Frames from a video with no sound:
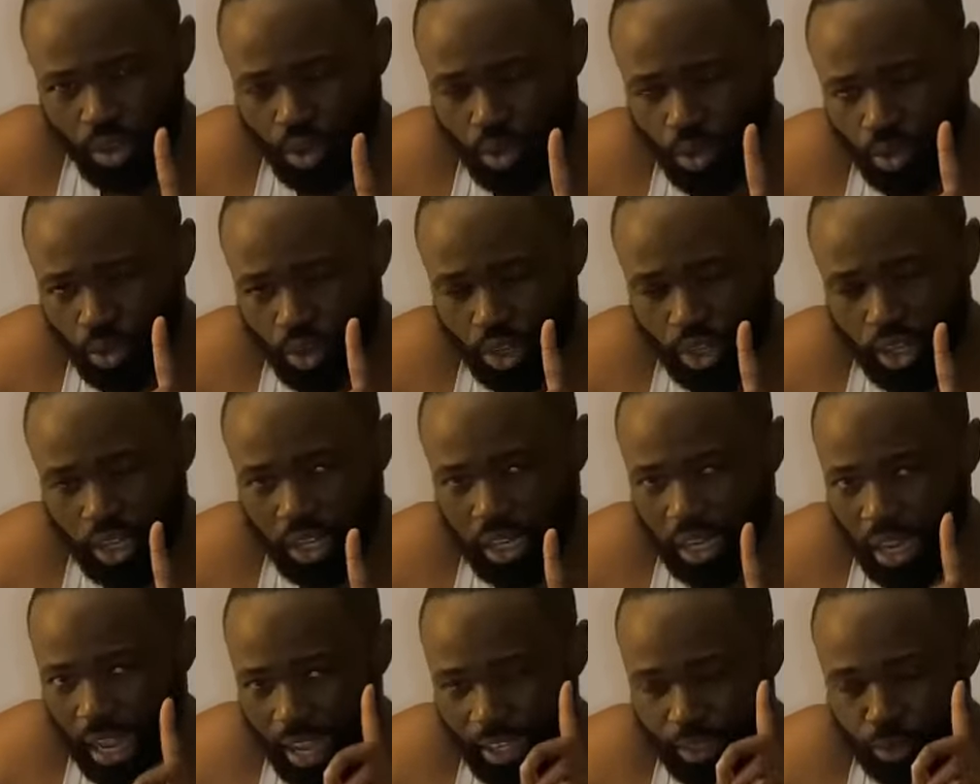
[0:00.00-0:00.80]

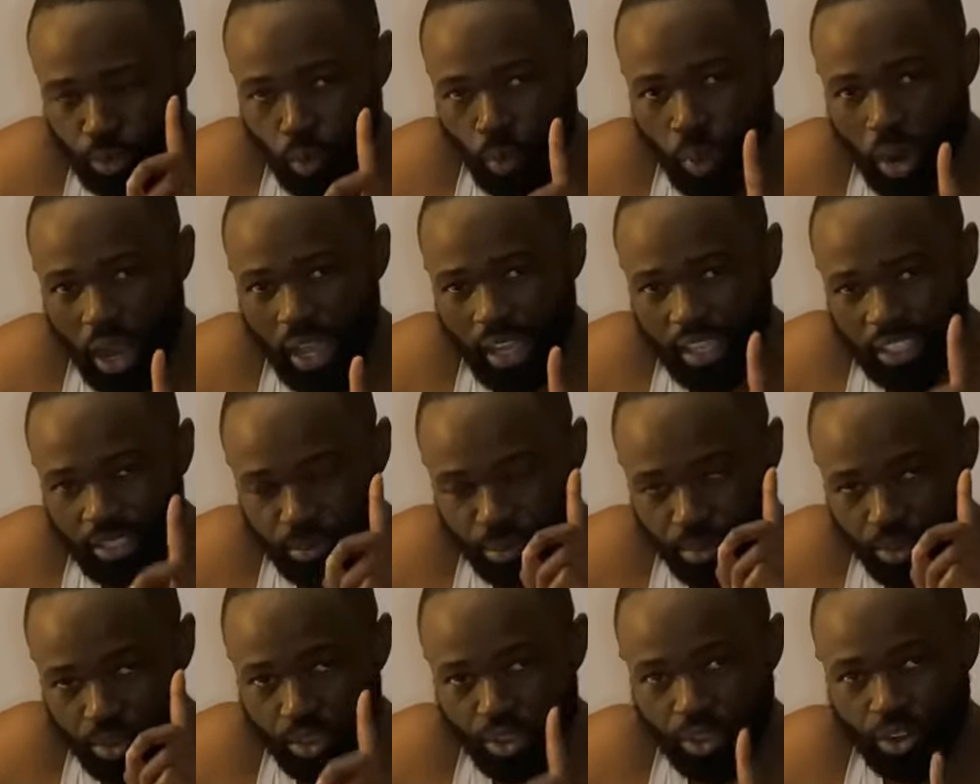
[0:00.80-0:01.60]
look at why
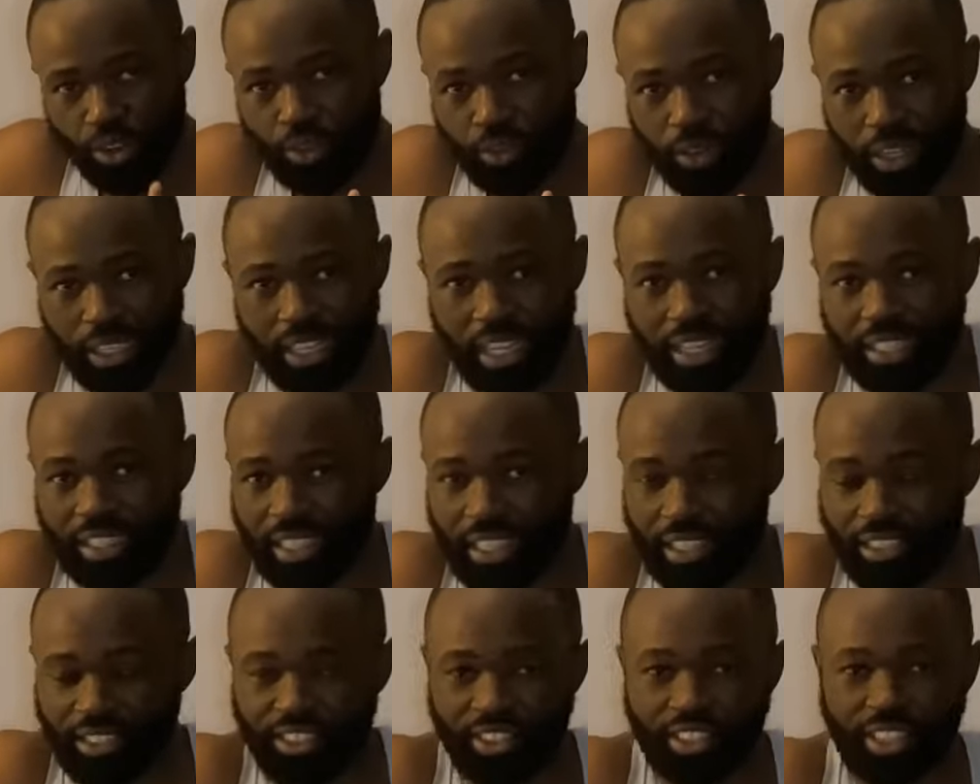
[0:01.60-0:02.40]
Bruno
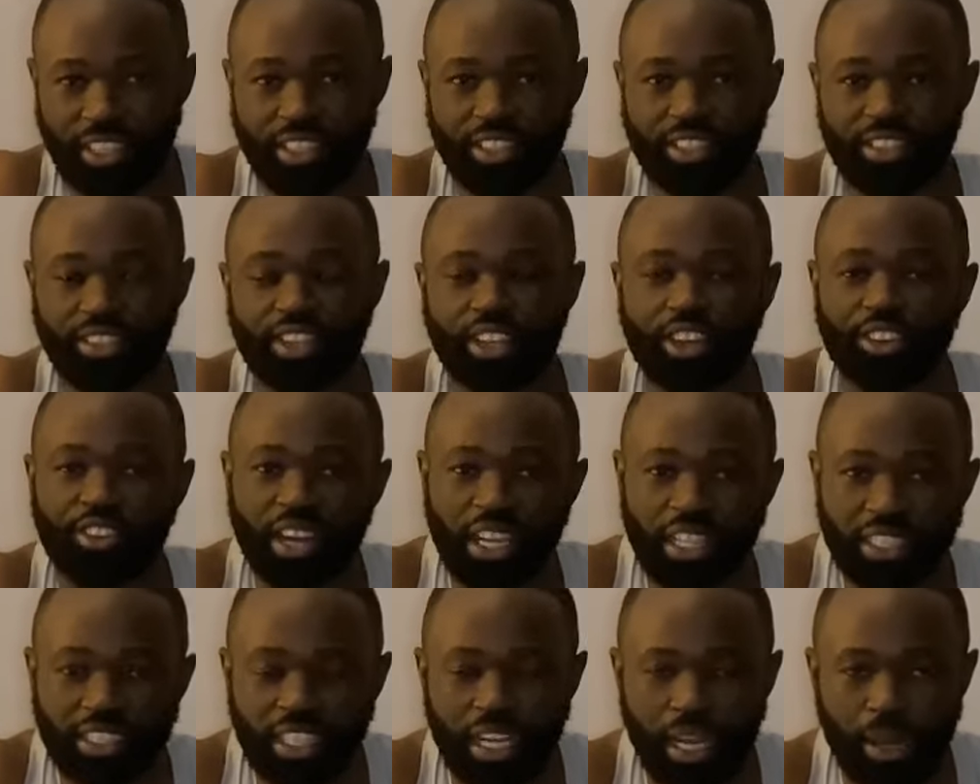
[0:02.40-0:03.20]
Fernandes is the
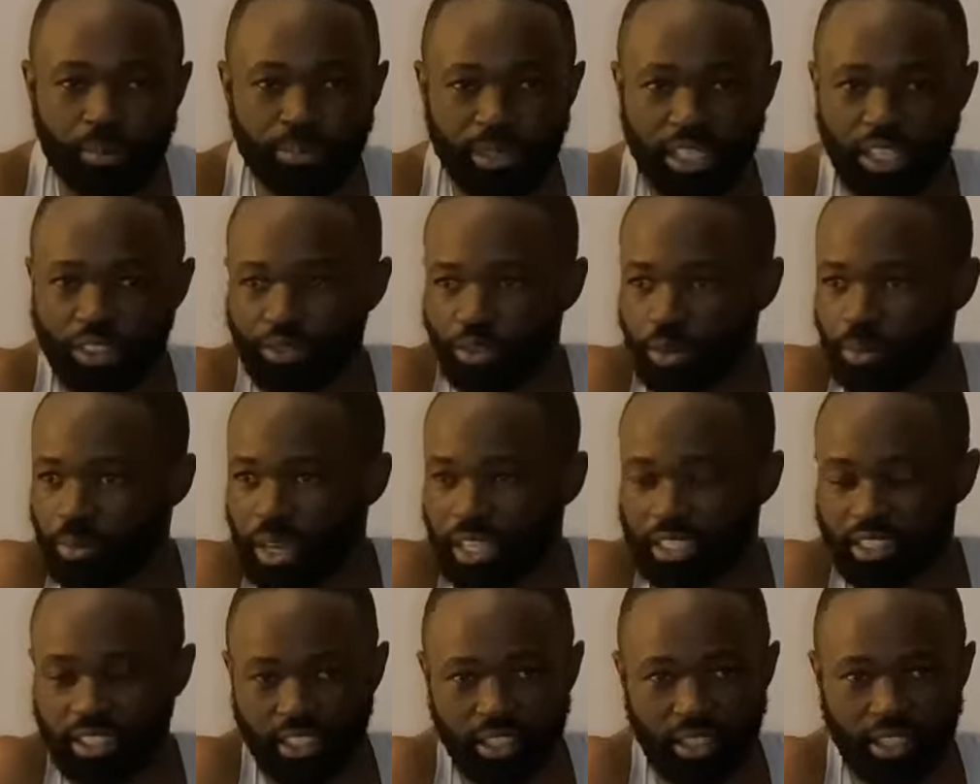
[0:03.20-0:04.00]
right captain for
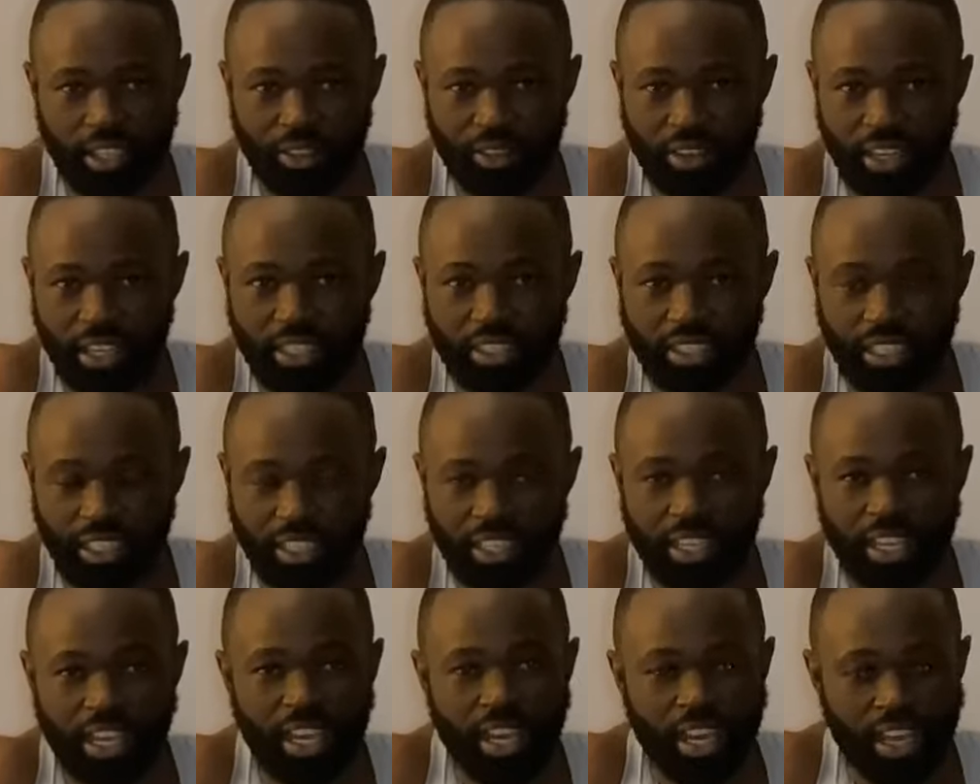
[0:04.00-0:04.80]
Manchester
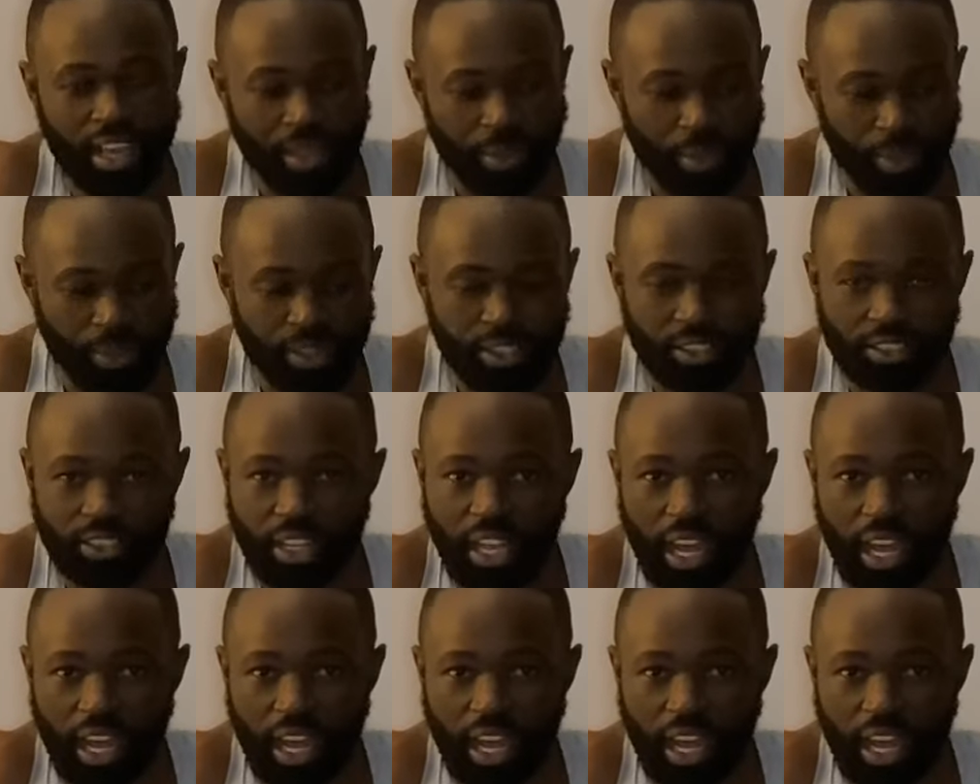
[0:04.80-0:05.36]
United. This